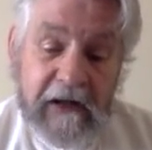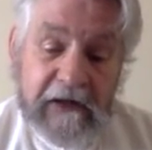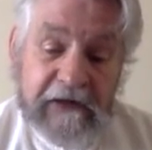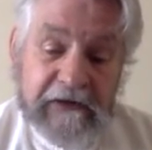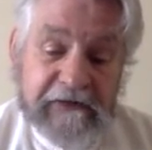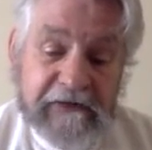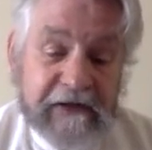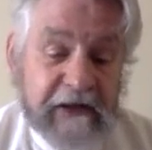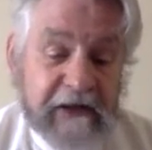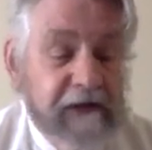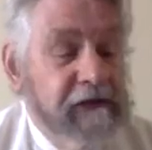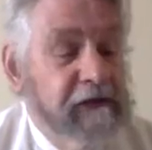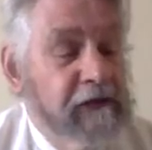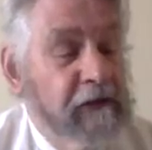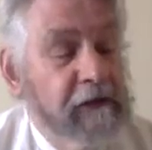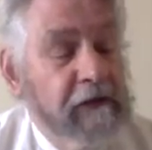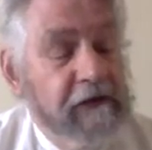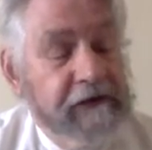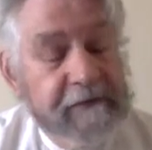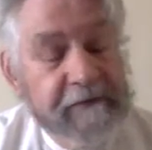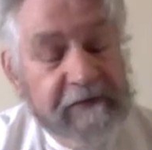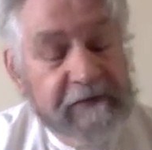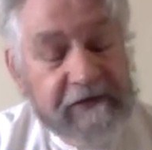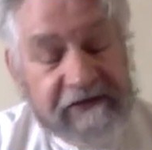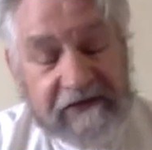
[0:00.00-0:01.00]
Said, you're
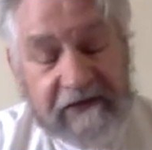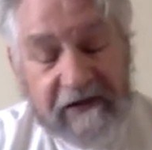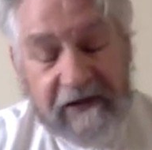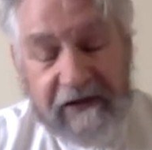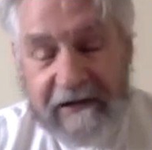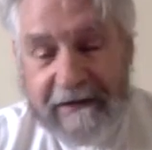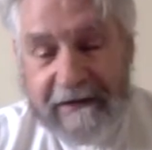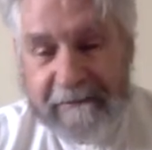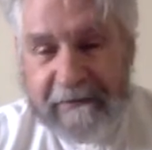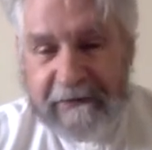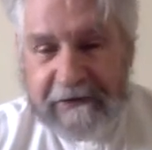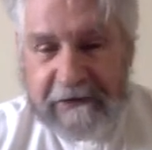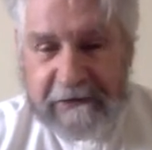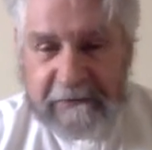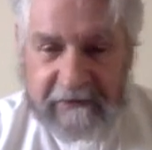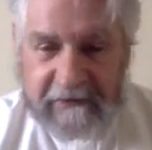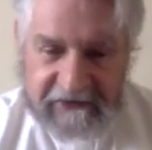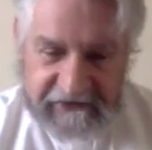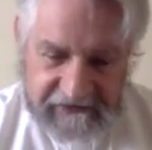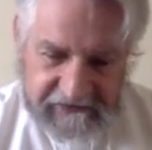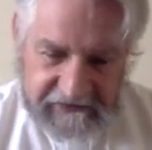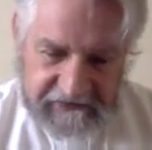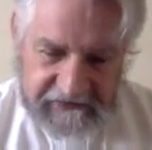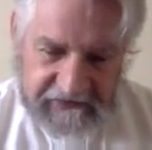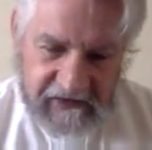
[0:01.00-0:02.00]
the Messiah, but you
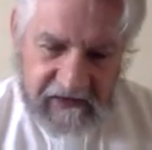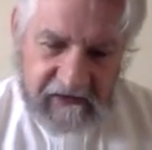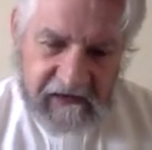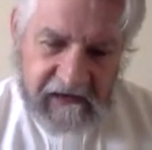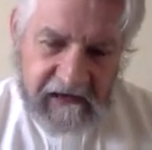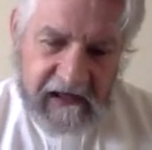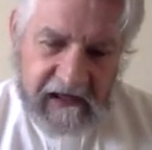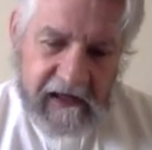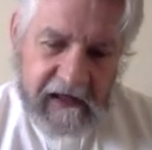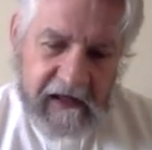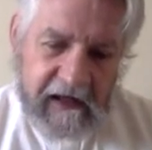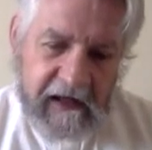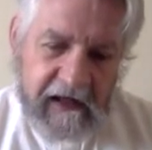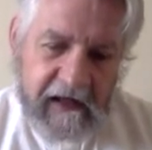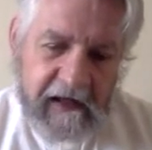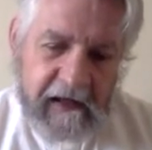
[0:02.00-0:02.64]
mustn't die.